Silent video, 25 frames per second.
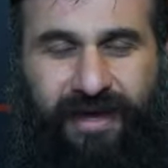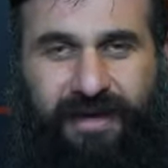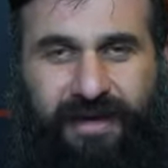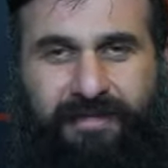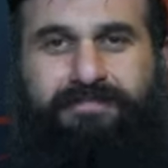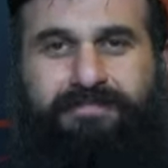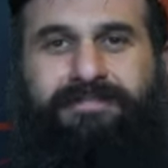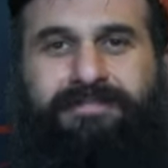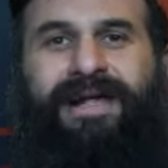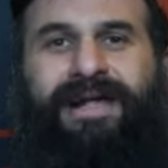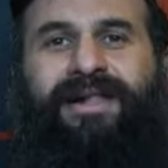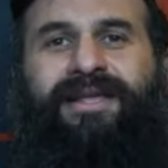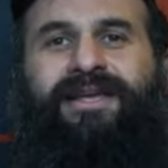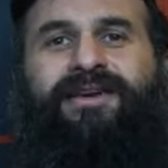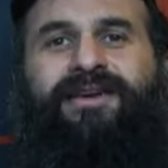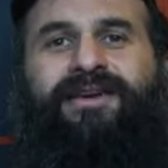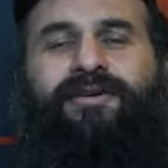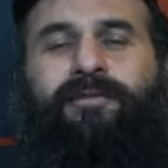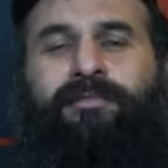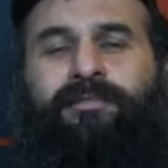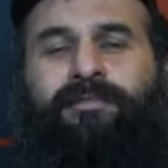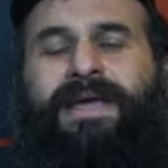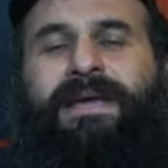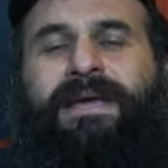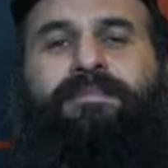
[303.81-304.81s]
Million
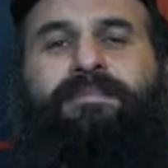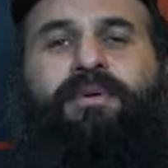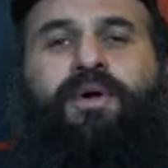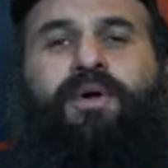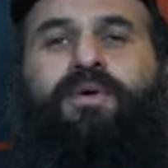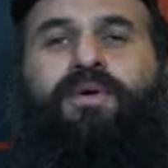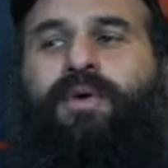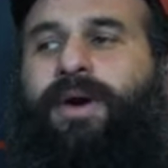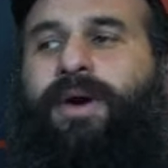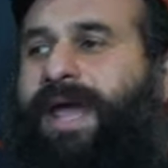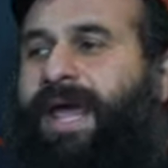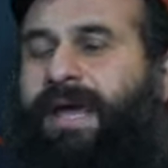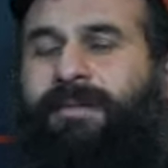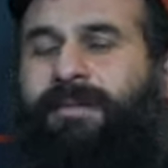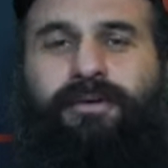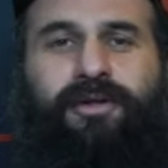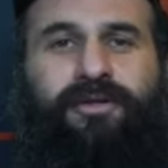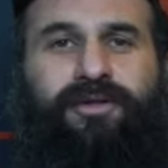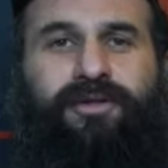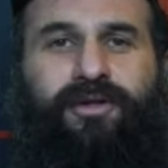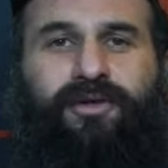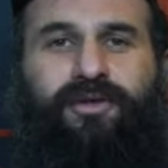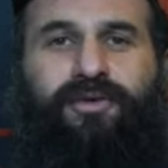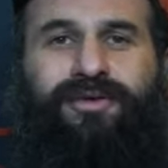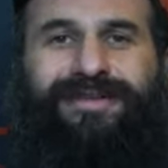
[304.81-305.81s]
of people were able
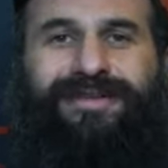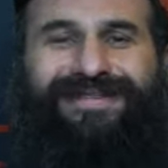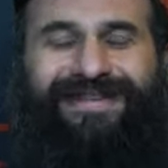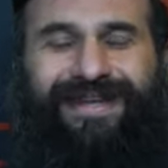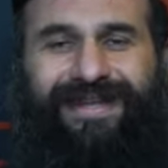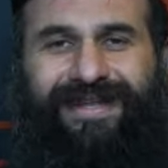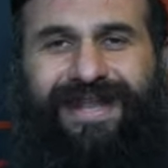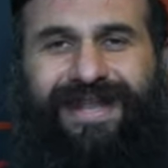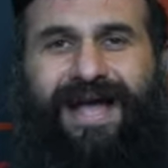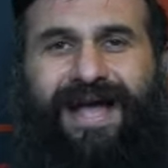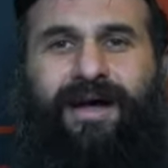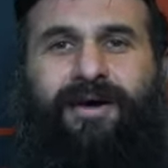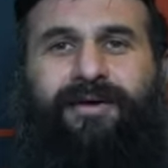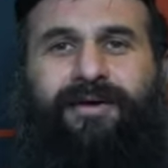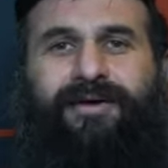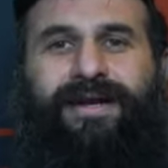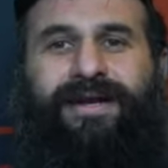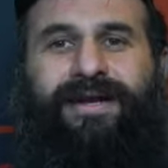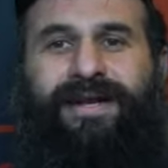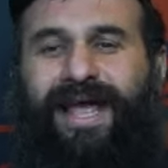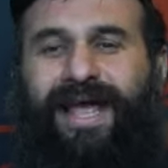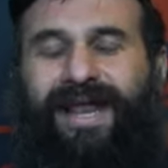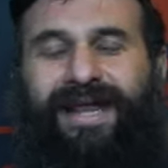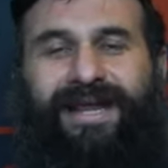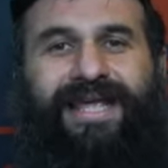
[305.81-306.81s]
to sit down
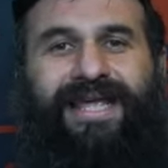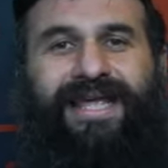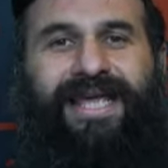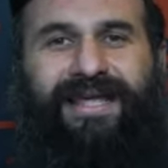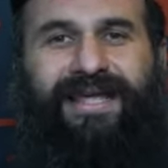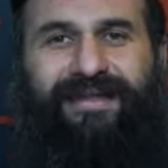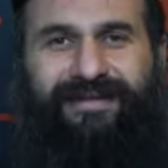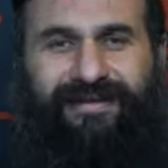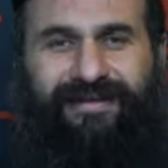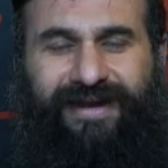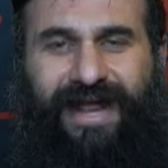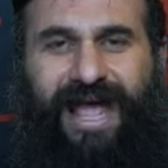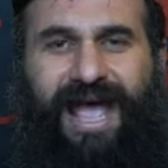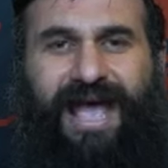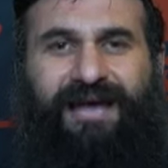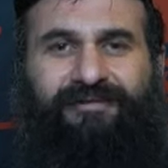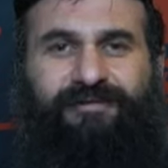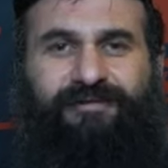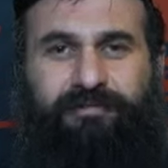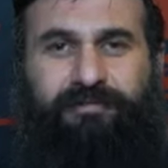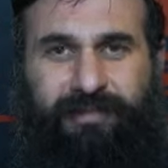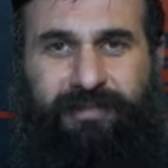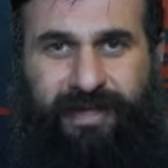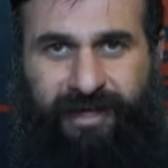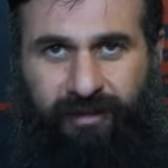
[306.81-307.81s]
and, and eat and have
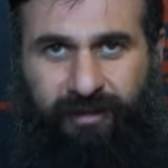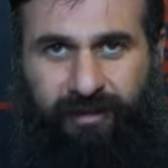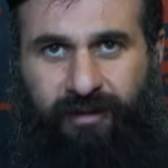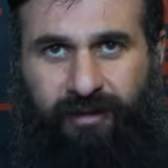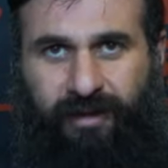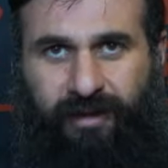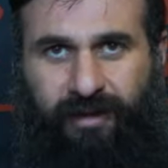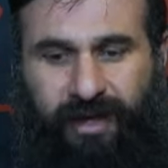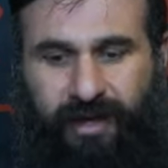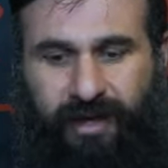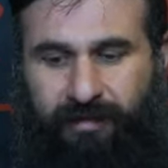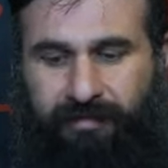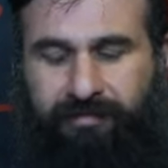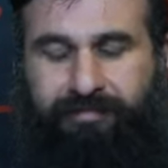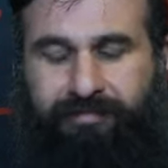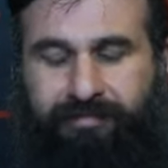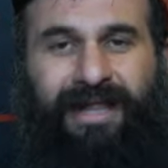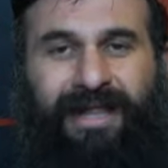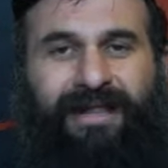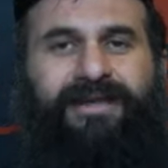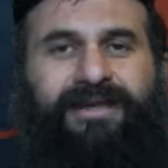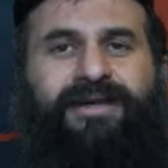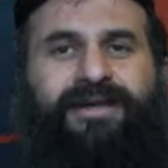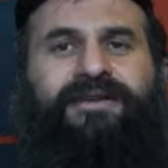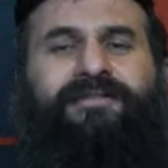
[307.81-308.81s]
a meal.
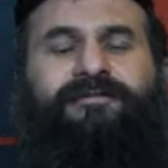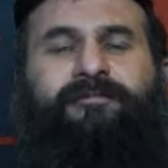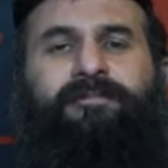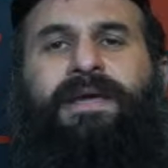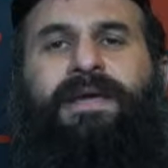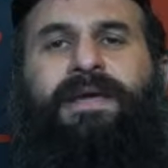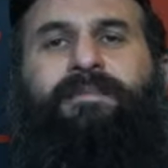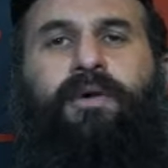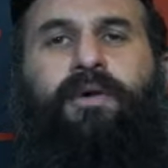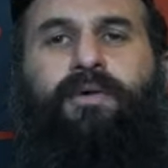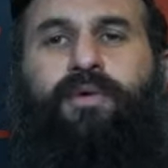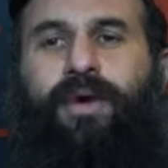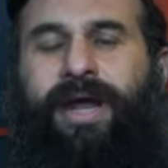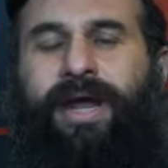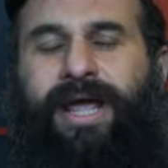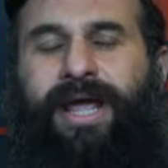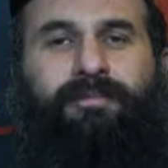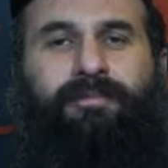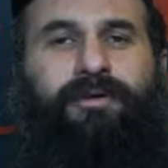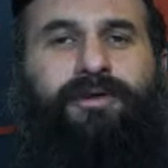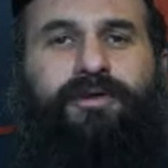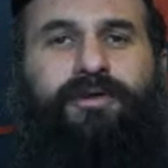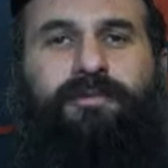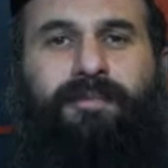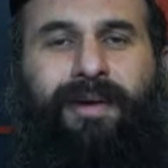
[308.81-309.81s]
Million of people were
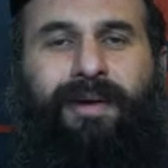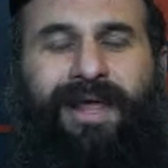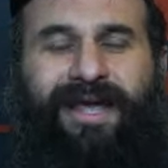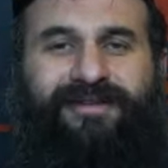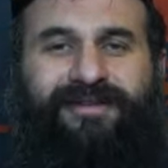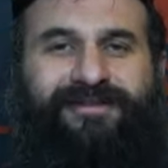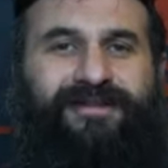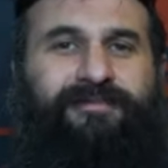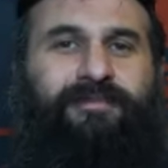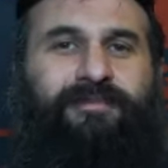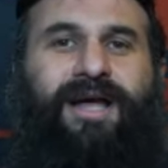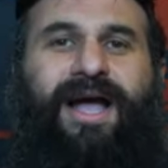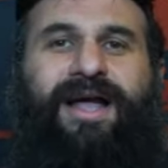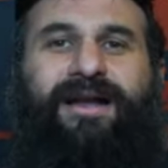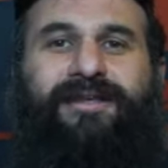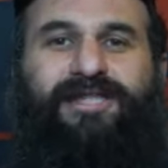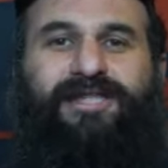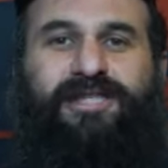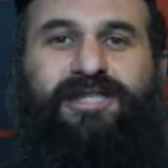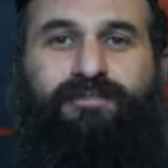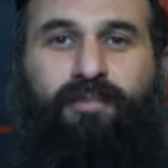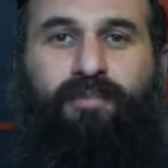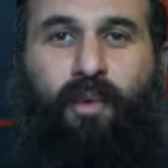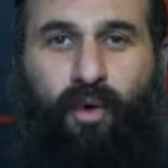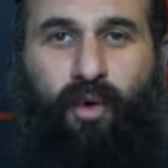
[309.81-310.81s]
able to play some kind of
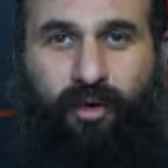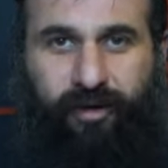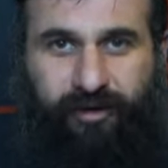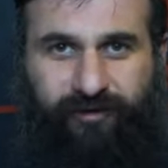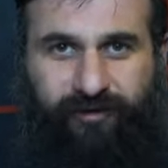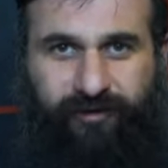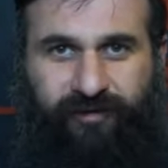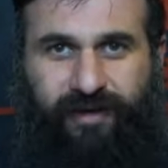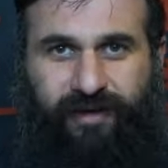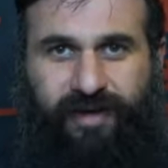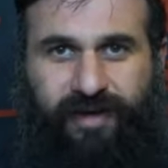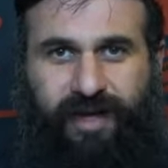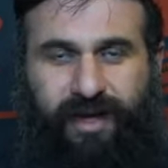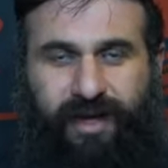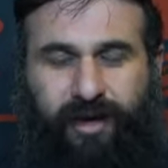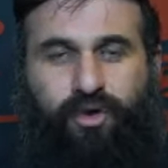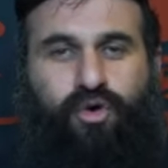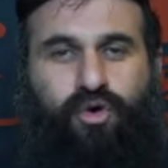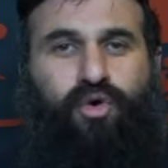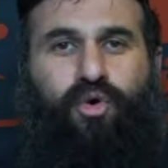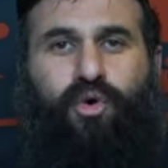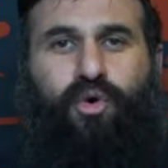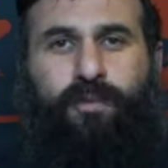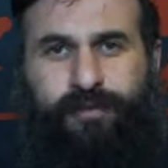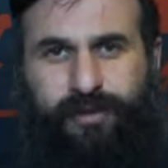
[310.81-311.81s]
sports,
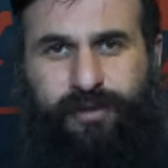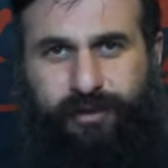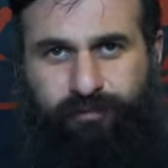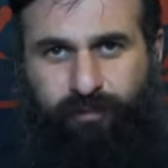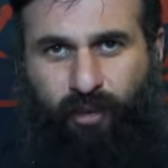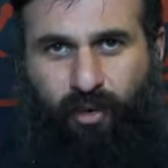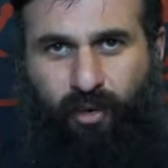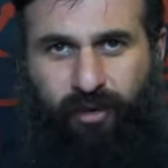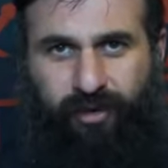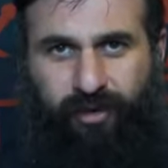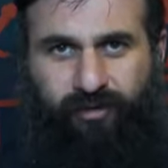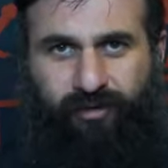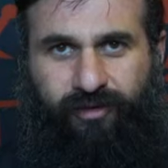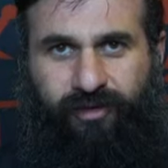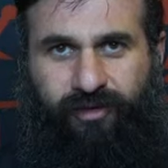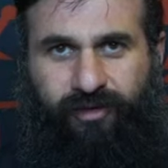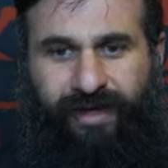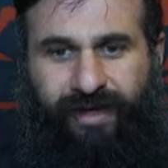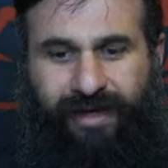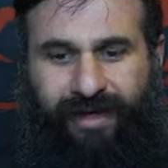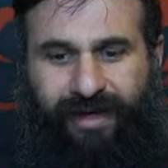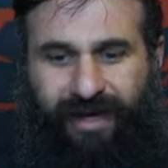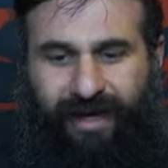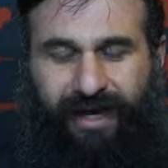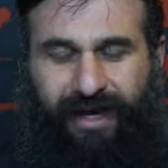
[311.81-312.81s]
group sports.
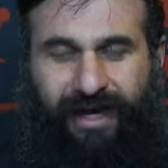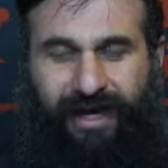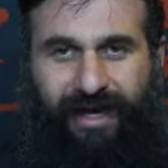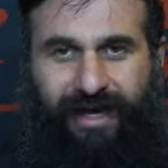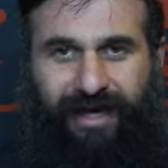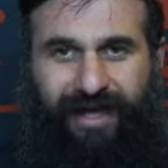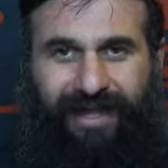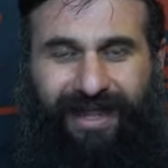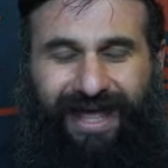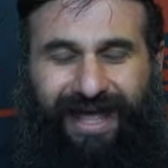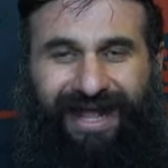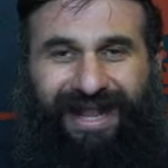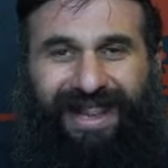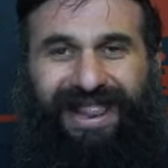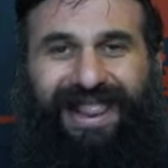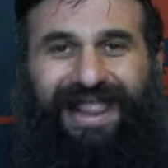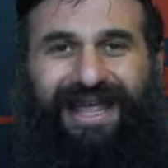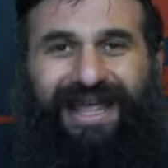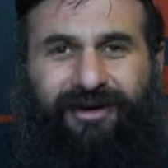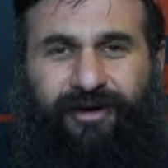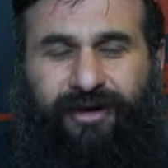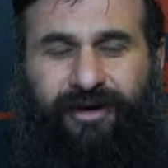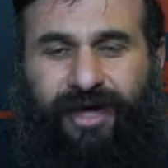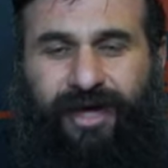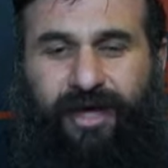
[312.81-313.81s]
Uh, like
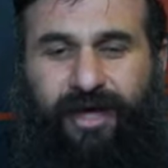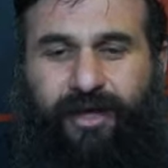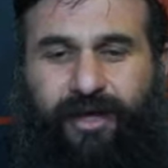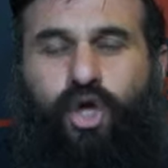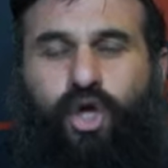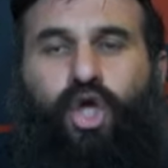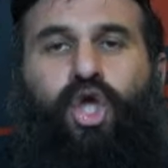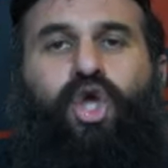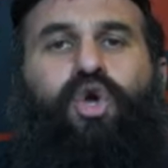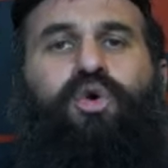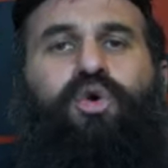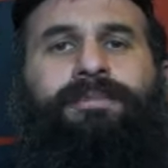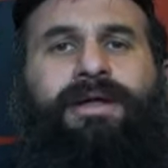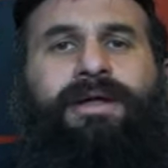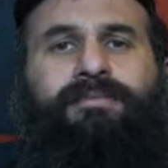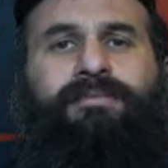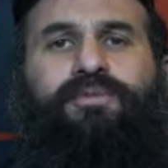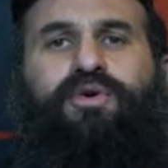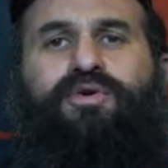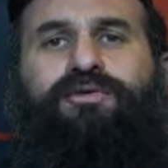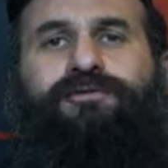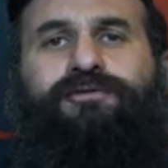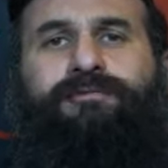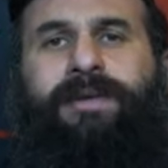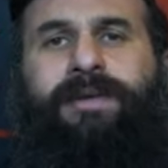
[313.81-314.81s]
literally, human
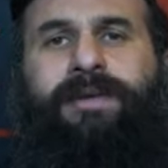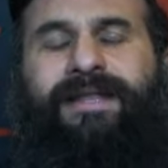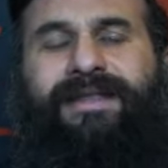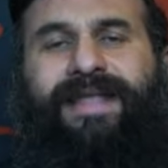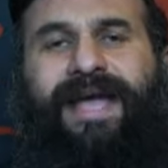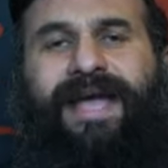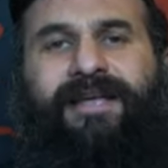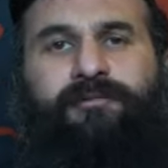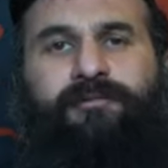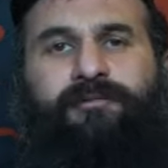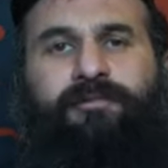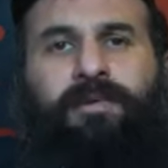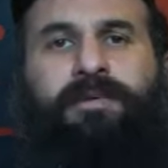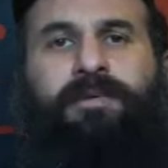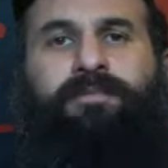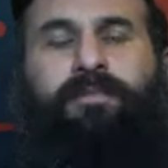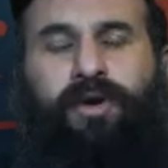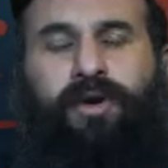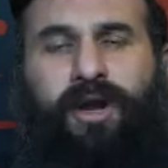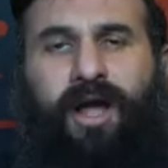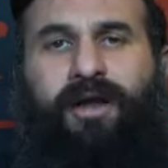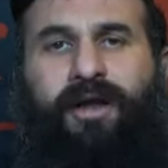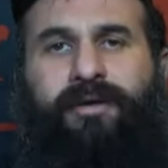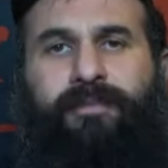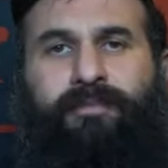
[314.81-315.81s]
movement has been put
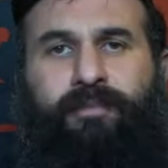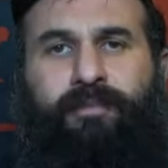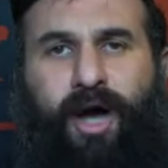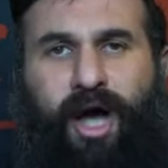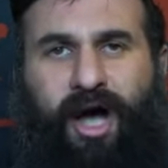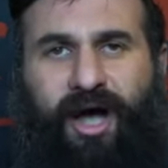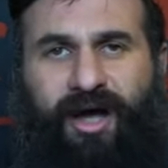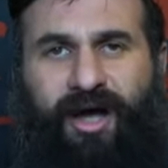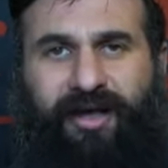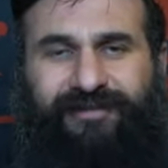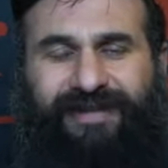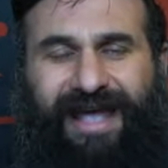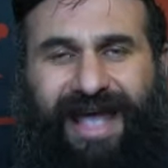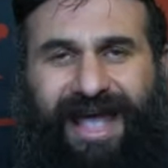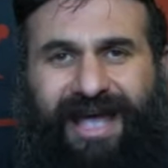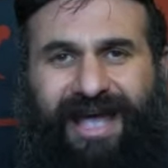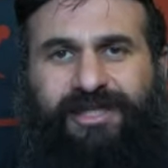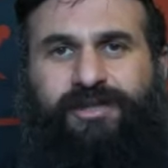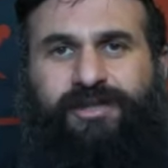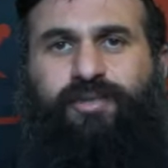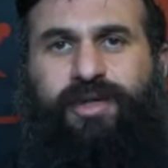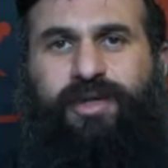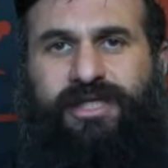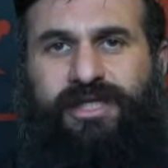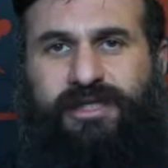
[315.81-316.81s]
on pause
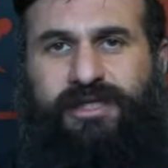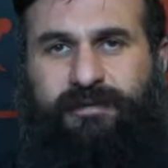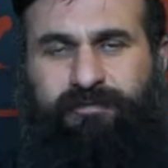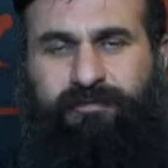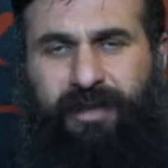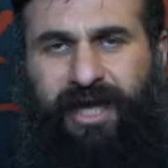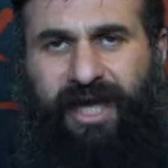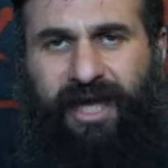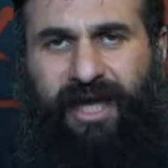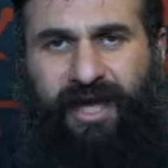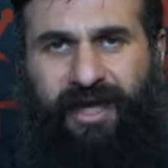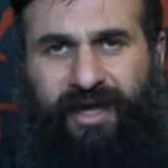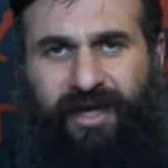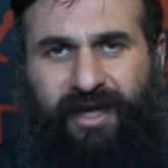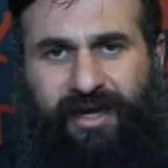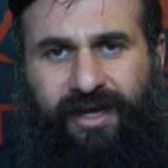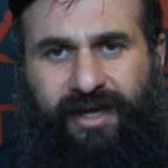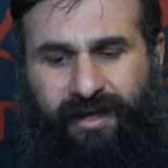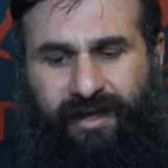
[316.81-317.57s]
as we speak.